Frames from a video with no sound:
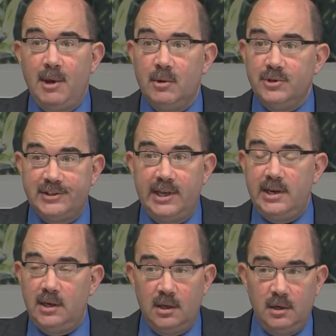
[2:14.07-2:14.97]
I will
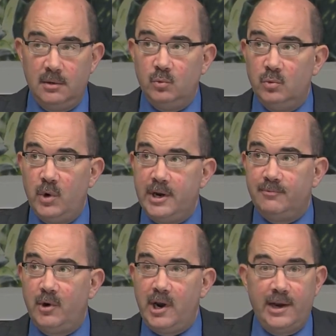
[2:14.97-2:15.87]
say right
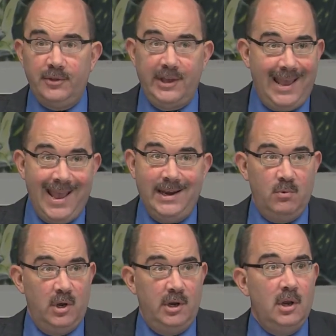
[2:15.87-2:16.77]
up front, I don't think
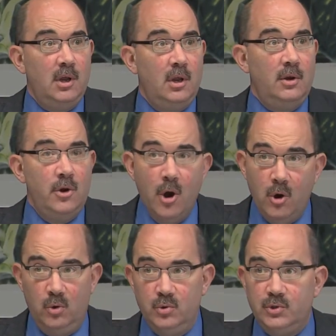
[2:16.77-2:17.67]
anyone
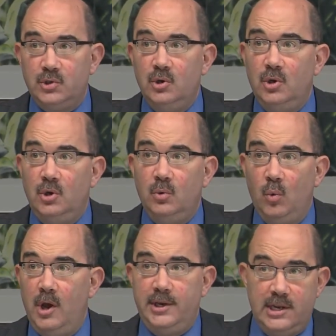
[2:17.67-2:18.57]
knows
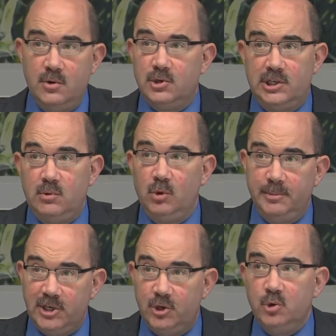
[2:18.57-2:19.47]
what he or she will
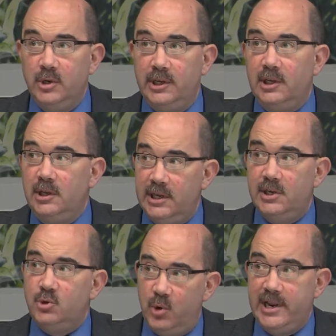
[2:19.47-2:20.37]
be doing
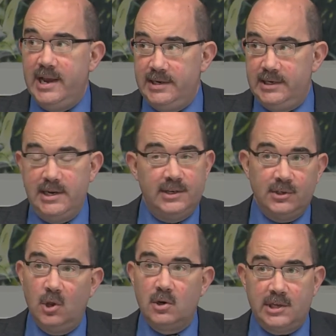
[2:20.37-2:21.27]
in 2018. It's
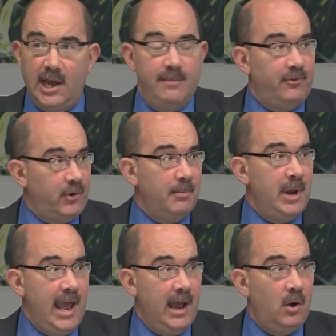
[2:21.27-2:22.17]
a long time from
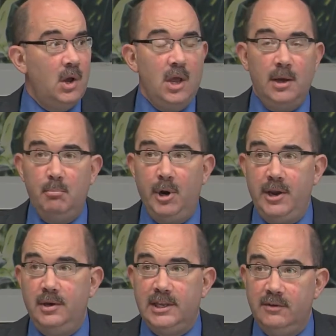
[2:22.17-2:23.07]
now,
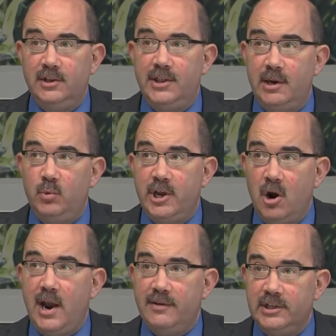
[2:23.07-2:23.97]
but given that we
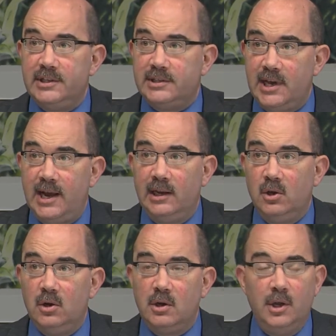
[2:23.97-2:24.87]
are having this
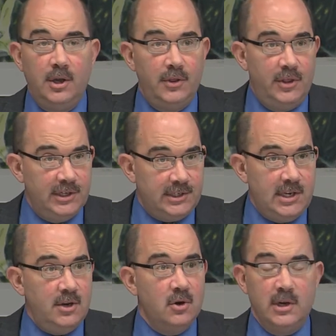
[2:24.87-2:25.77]
dialogue this
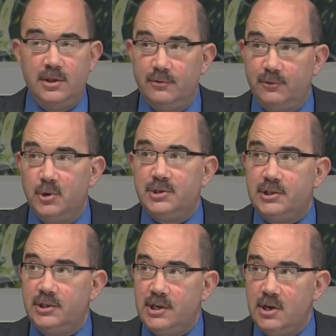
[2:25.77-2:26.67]
year in the
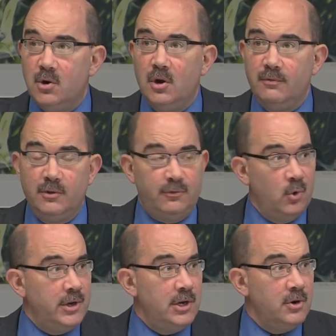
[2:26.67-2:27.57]
first year of the
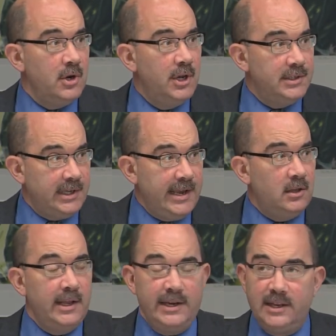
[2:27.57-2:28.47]
four-year
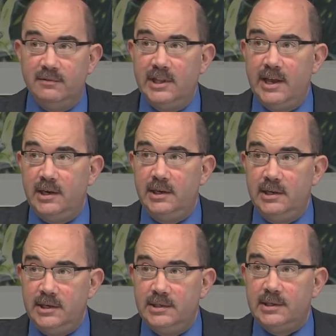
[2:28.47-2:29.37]
cycle, and given that it
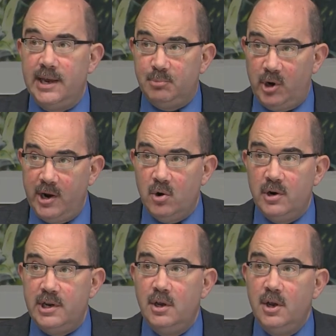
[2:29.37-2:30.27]
is a
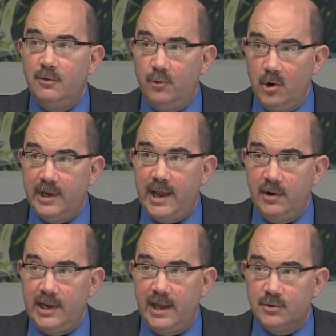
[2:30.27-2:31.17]
priority for the
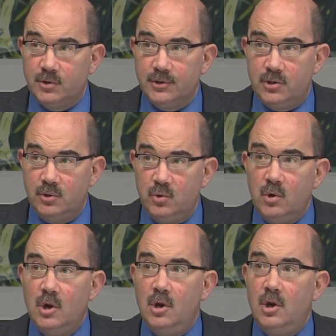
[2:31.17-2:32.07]
county council to
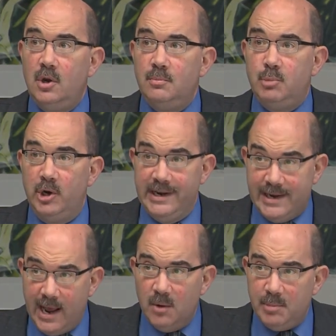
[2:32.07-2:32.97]
put a
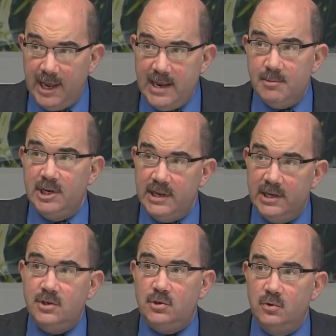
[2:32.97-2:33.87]
down payment
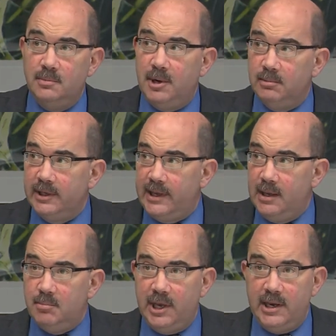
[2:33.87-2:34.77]
into the public
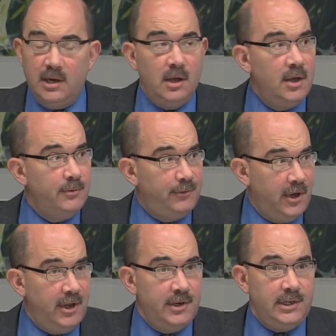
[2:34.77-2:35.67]
campaign
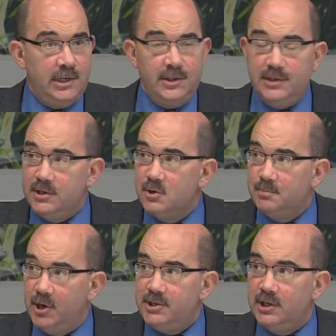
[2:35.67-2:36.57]
fund in this year's
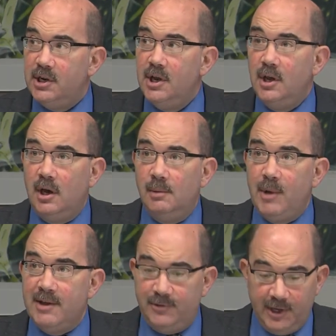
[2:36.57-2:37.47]
budget,
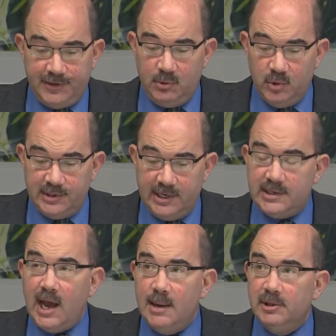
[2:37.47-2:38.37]
I felt it was a
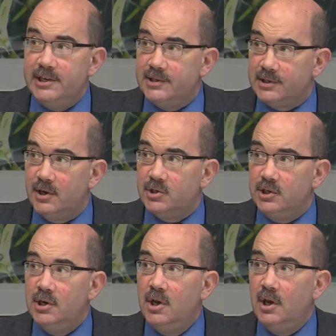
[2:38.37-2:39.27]
timely
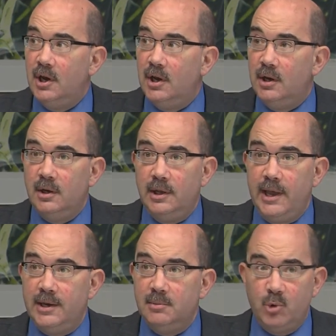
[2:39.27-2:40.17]
discussion
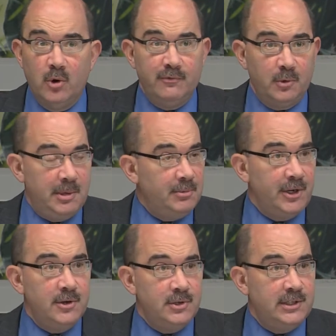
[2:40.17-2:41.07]
and important for people
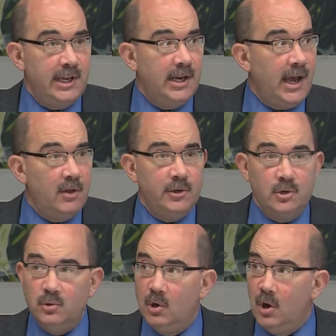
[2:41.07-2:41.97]
to understand how the
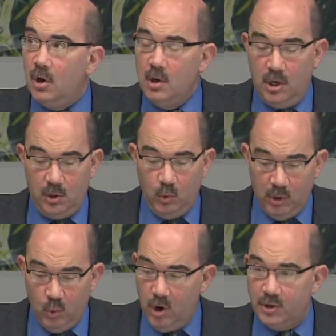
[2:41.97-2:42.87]
new law
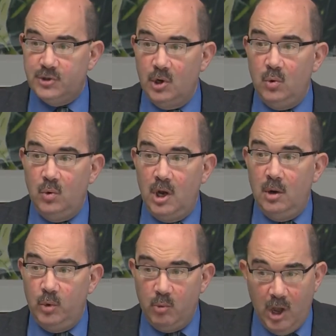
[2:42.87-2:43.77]
will work.
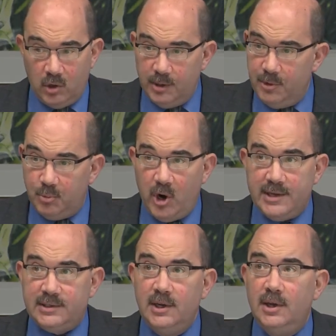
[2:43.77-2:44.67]
So we welcome the
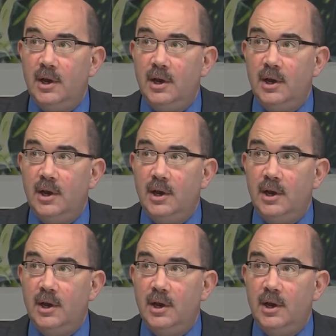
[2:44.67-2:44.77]
press.